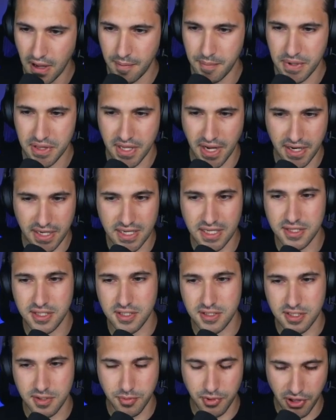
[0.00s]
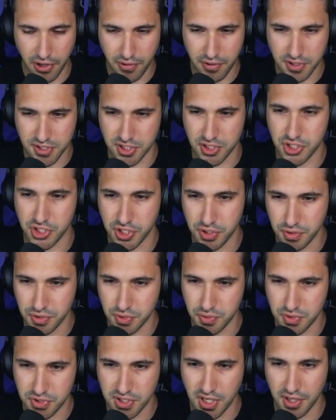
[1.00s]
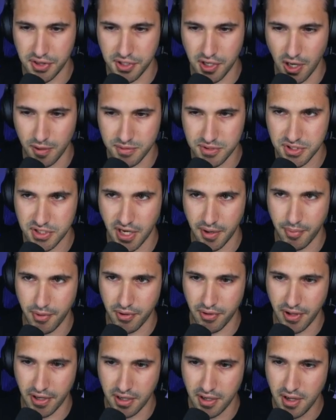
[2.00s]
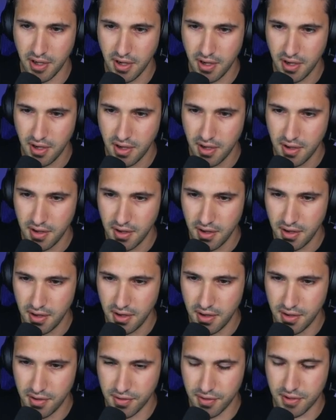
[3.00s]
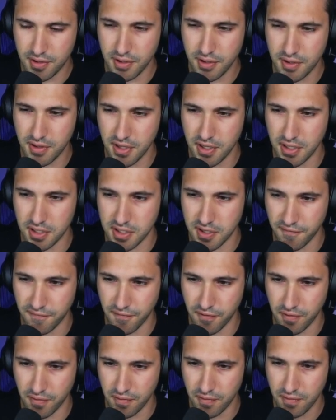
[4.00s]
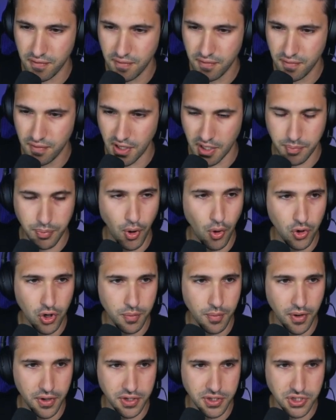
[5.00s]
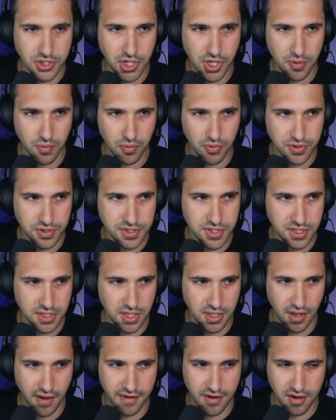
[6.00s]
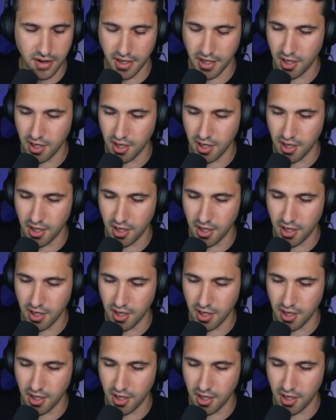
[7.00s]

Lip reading: mean, I get the similarities to Geodude. It's got the arms inside, but like, this looks like a different like Pokemon in general. This is like they added like